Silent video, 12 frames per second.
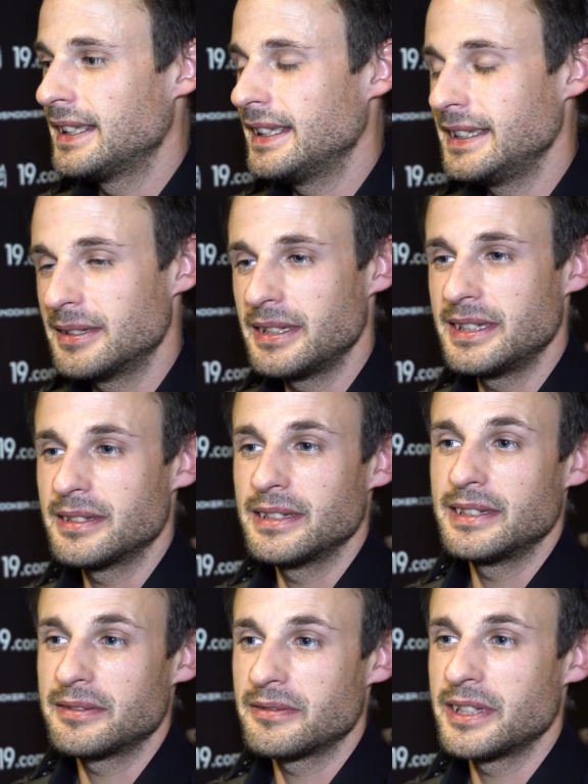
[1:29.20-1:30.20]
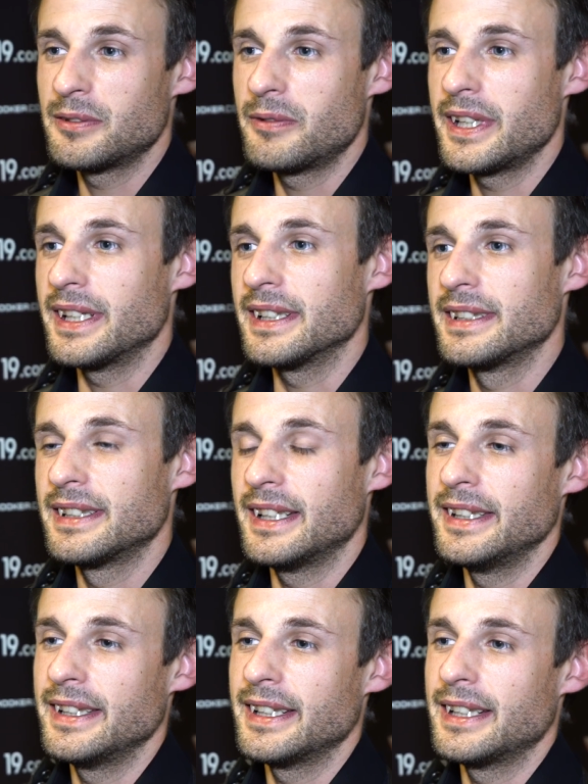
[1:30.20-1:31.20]
He's a real winner,
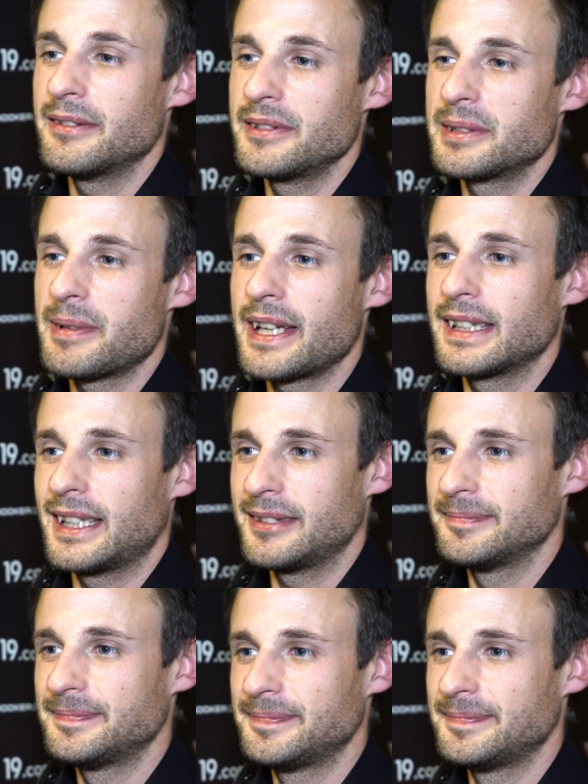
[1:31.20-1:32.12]
and I respect that.